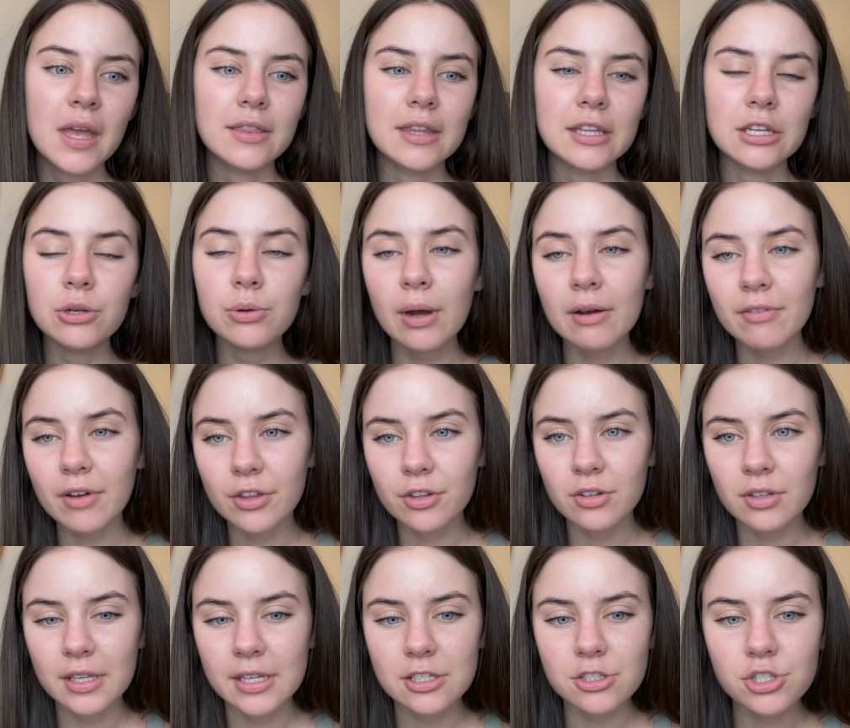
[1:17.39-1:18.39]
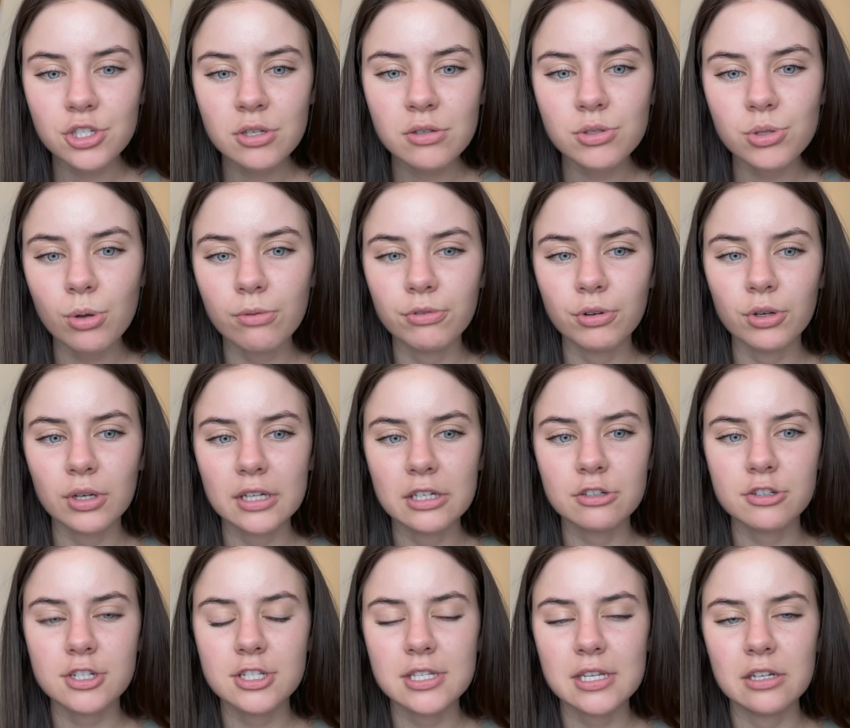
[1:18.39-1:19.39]
They do have other links too, so if you're
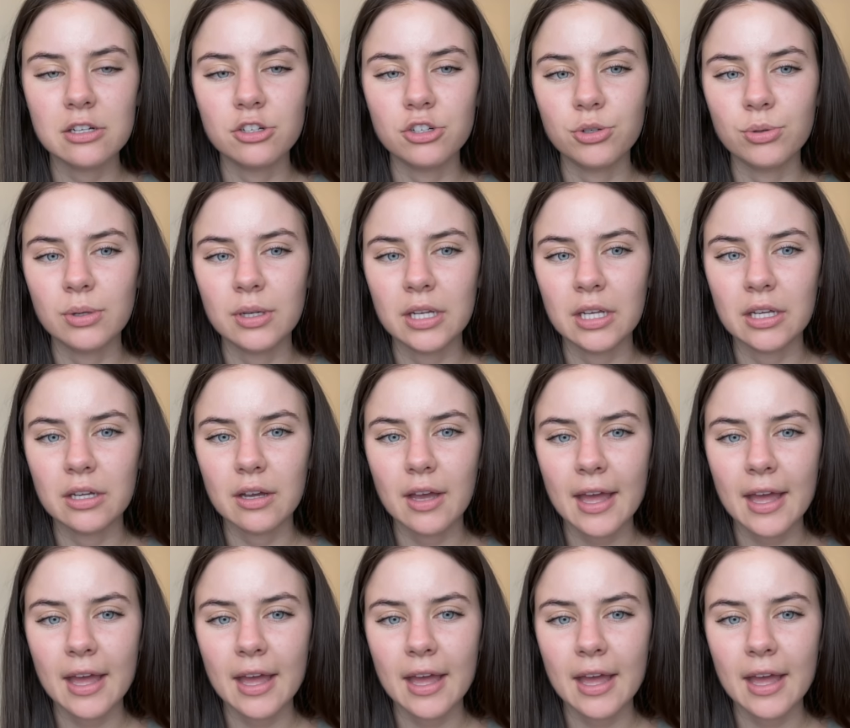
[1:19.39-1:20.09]
interested in doing